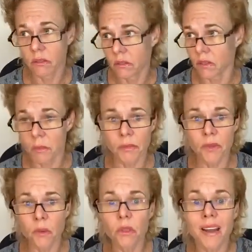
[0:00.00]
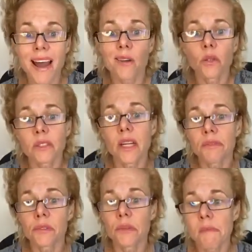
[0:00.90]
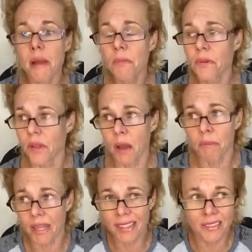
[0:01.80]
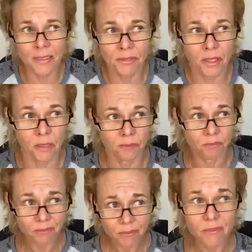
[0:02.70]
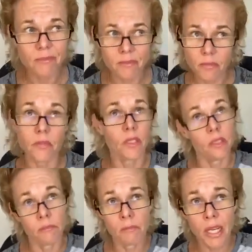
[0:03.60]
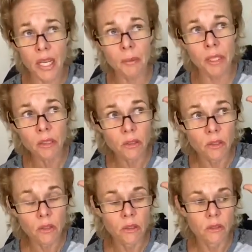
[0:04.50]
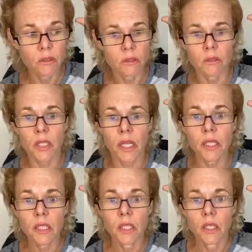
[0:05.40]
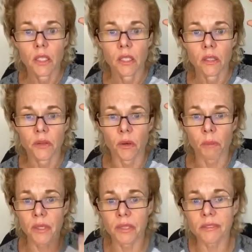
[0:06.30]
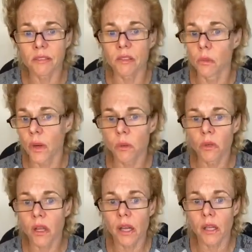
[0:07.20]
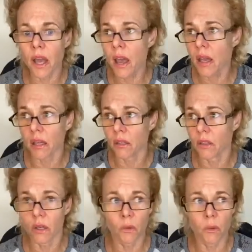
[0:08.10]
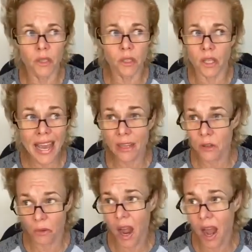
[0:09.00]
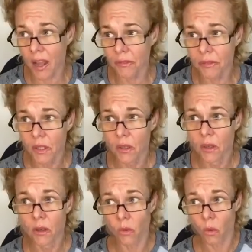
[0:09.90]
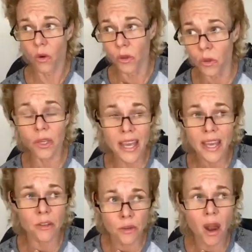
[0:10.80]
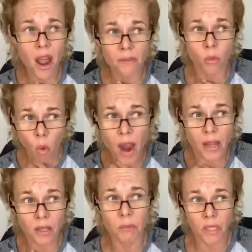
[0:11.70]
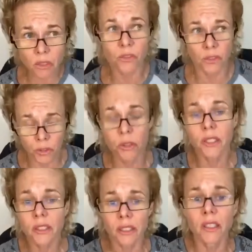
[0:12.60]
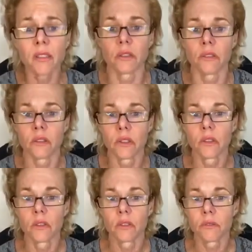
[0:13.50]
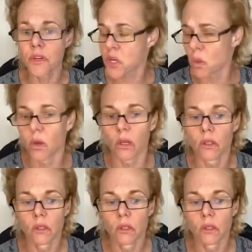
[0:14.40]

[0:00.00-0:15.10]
Some of you are not old enough to remember that, but I lived it. Miami, okay? There are places that we were like, hey, you know, we can't drive. You can't drive white because you'll get killed, for sure.